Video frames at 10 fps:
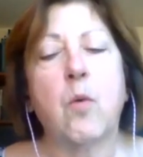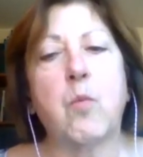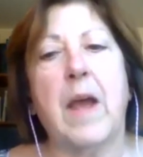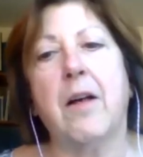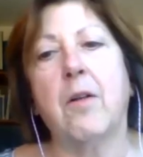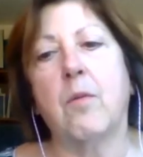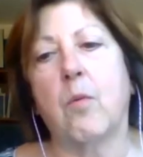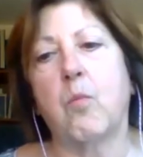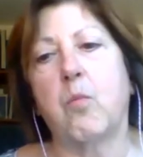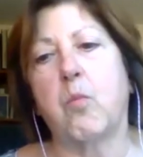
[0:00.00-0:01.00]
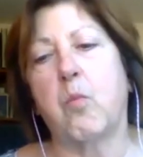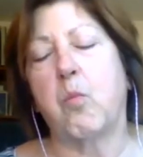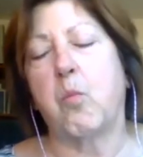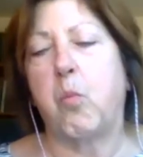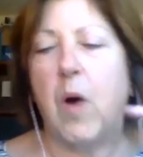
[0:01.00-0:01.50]
Well,
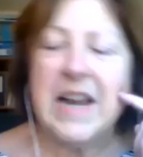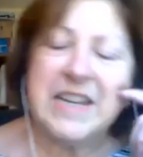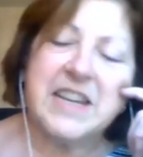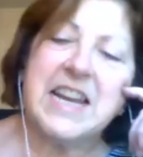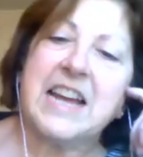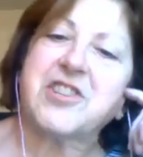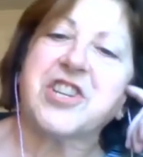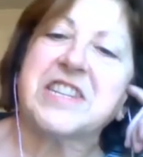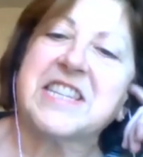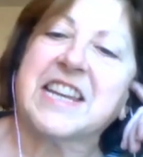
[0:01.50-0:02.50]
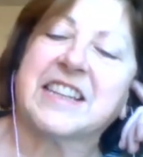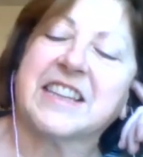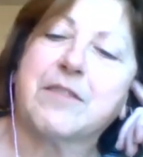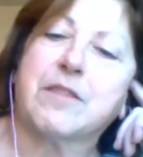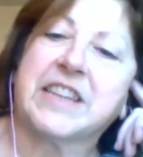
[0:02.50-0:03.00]
one connection did
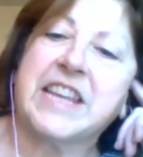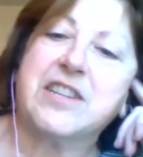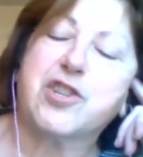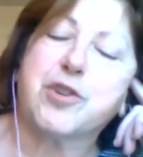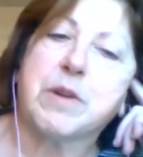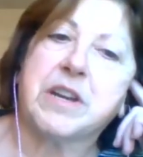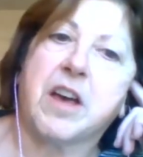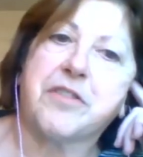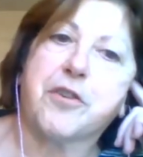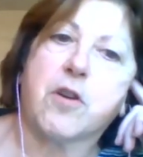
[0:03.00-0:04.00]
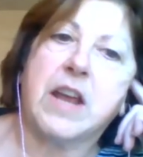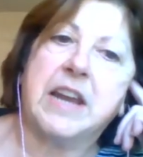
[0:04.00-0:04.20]
lead to another,